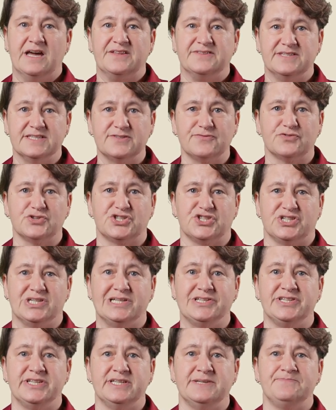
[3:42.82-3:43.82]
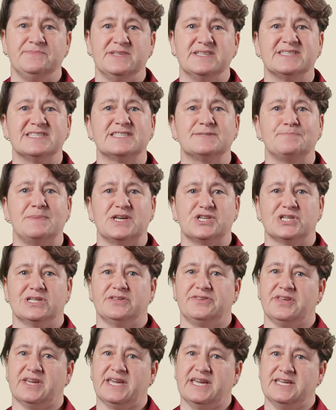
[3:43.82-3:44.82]
This fragility is especially
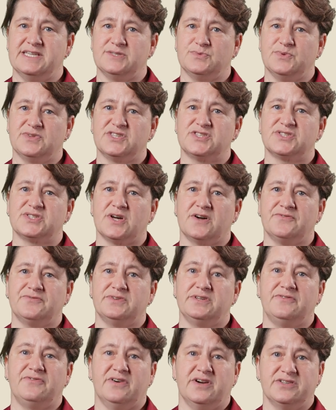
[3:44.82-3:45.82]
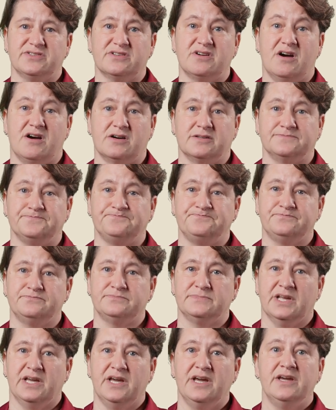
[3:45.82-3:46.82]
the case with a software defined car.
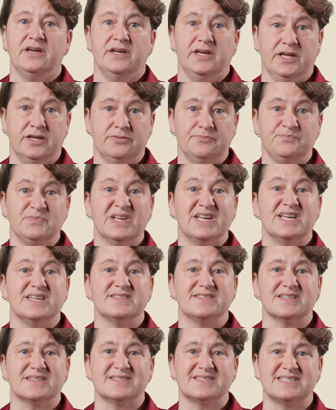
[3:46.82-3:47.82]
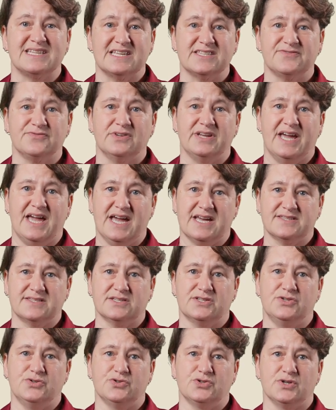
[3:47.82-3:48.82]
Here, a successful
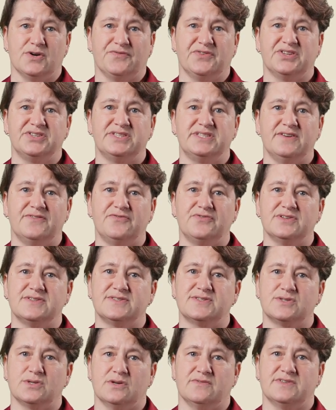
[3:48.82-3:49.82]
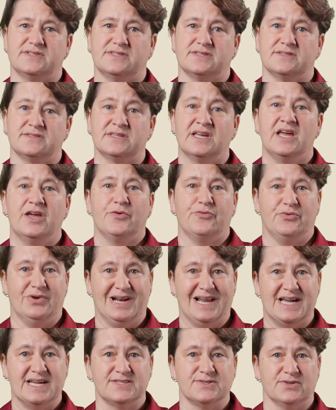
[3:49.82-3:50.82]
execution of the different services
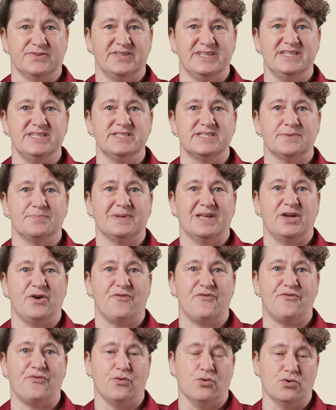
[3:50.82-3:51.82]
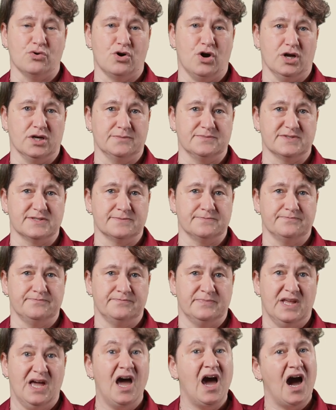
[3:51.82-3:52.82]
relies on the interplay of four columns.
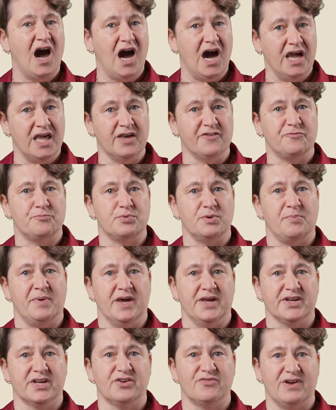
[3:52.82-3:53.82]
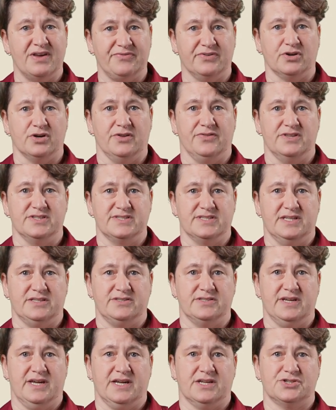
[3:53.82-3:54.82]
I have prepared a graphic on this
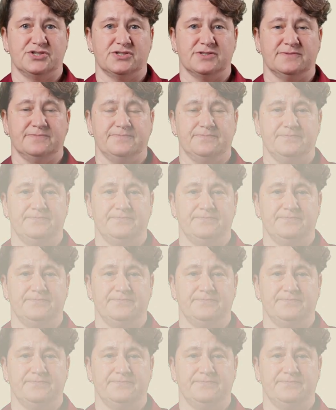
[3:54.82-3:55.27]
interaction.